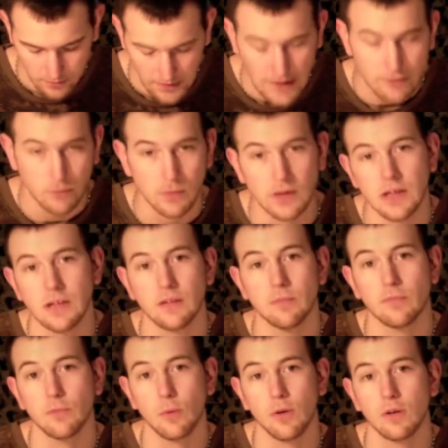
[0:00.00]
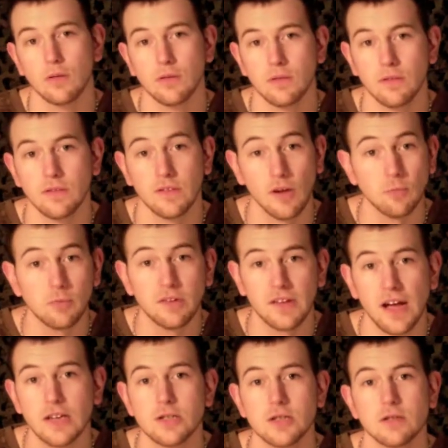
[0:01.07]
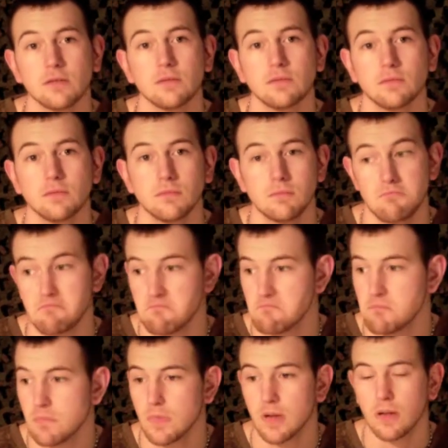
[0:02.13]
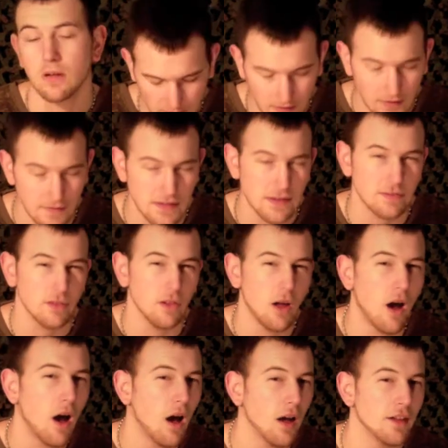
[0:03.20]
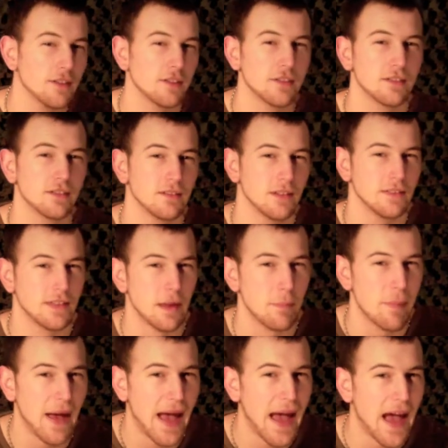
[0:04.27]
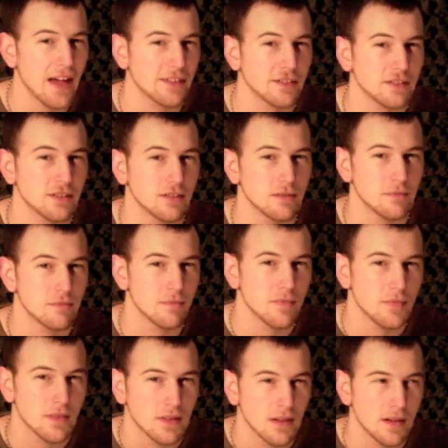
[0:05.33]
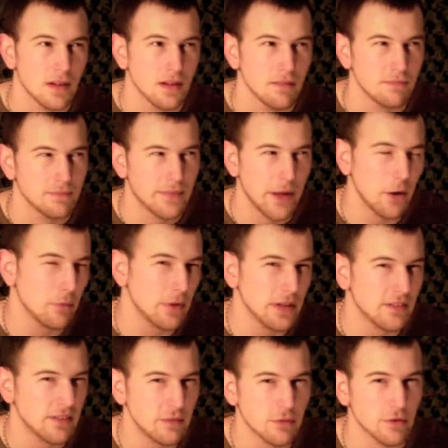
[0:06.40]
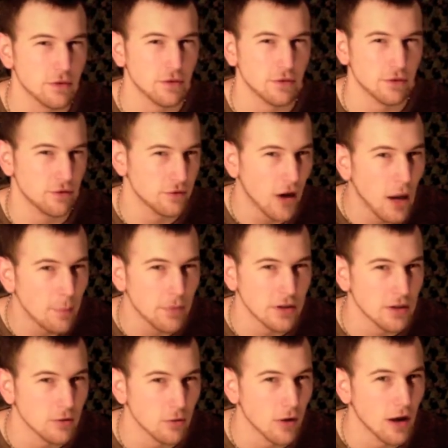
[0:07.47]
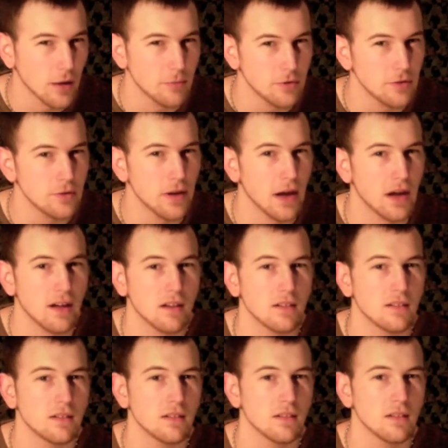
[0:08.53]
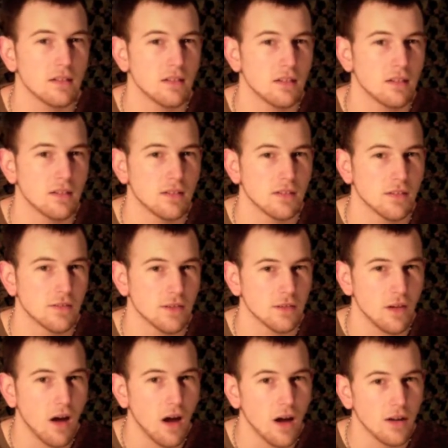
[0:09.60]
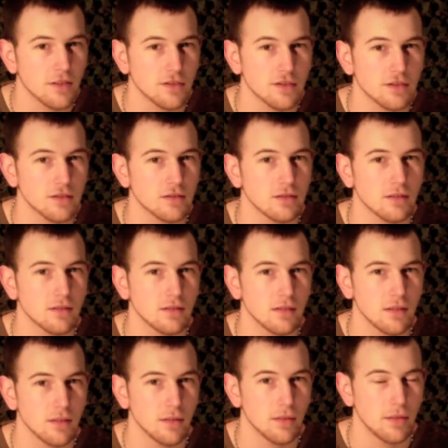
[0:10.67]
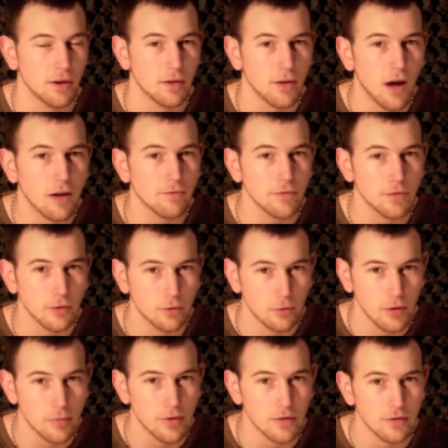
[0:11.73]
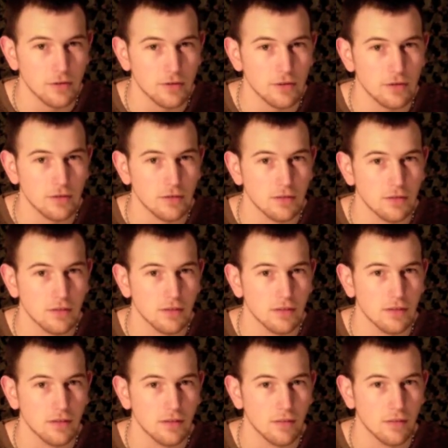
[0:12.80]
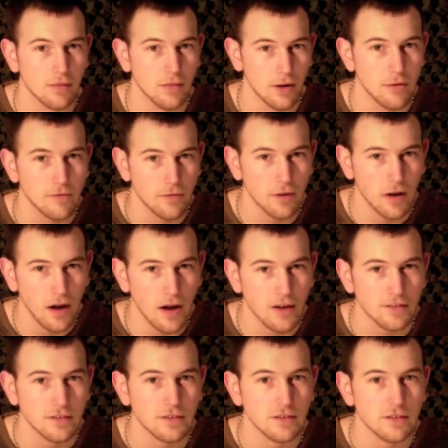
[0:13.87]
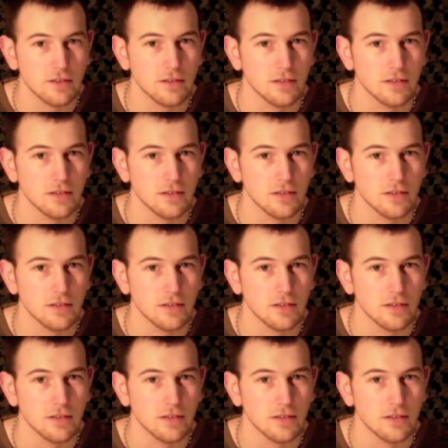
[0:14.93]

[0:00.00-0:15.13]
That's what we need them for. Self-protection. And these laws that they pass, they don't really seem to stop any crime, do they? Because the laws, they're not for the criminals. They're for us.